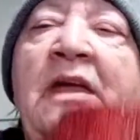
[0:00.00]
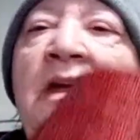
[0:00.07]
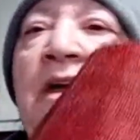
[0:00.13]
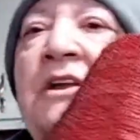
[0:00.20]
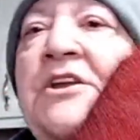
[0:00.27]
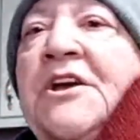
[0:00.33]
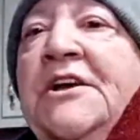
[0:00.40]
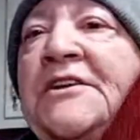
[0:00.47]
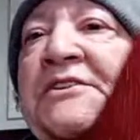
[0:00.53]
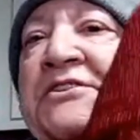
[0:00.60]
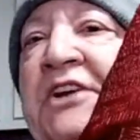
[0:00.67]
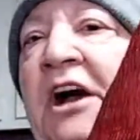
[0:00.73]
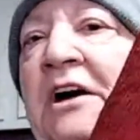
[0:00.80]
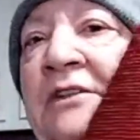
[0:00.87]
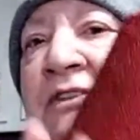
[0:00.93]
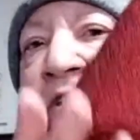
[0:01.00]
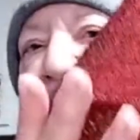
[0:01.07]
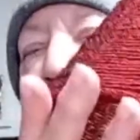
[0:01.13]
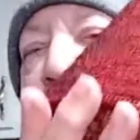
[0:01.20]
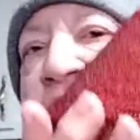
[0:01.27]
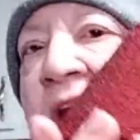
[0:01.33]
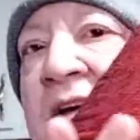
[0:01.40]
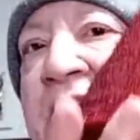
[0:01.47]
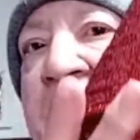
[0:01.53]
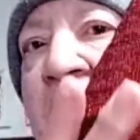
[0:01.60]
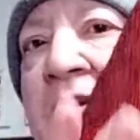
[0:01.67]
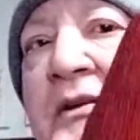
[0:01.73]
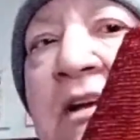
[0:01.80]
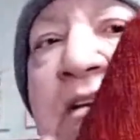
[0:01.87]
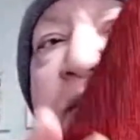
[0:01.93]
And you can tell this was hand
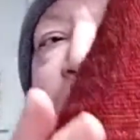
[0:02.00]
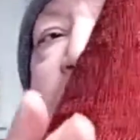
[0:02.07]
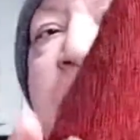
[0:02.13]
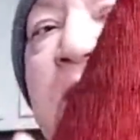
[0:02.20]
done because it's